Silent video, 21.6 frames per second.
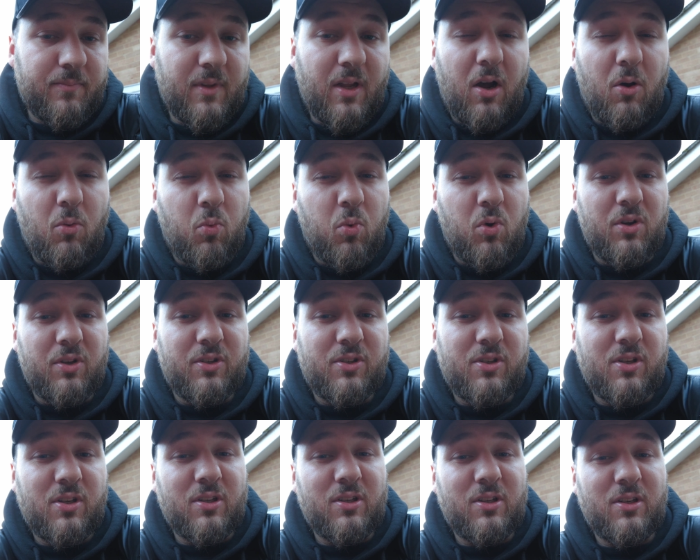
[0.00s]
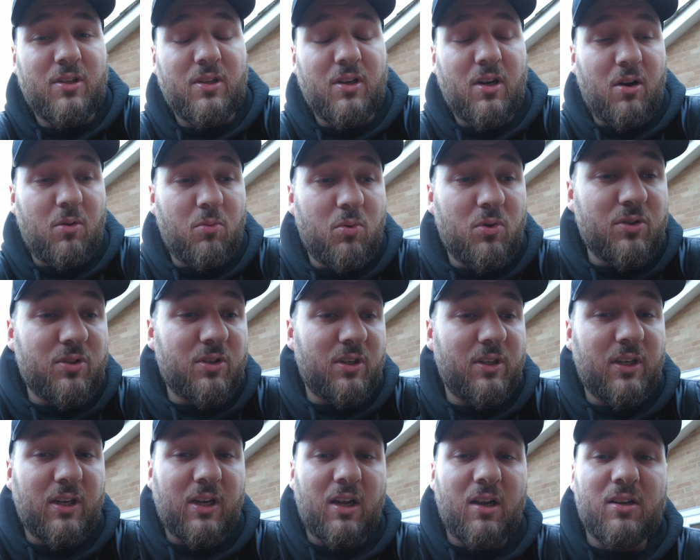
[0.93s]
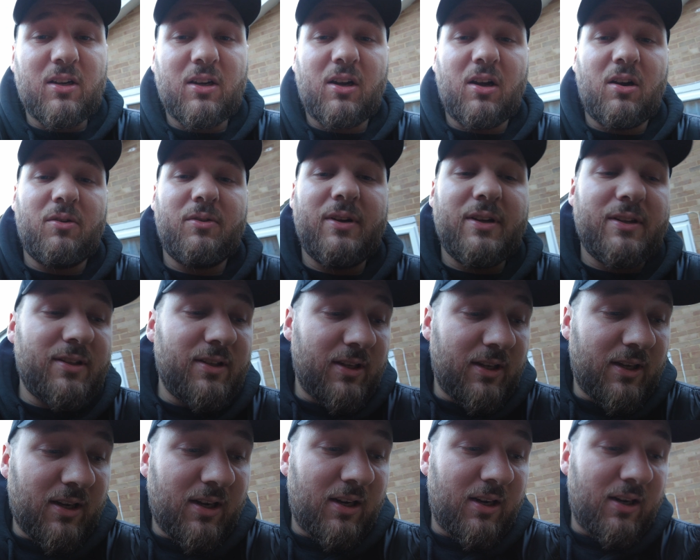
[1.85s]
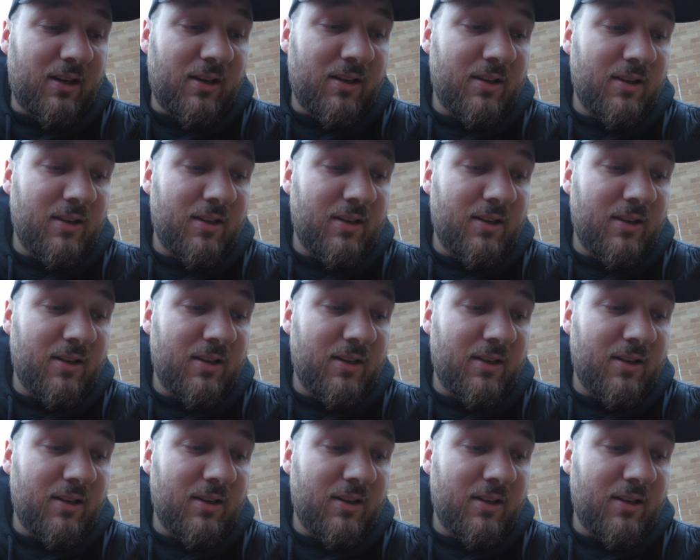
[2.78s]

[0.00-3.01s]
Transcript: I was gonna colour code it to the car,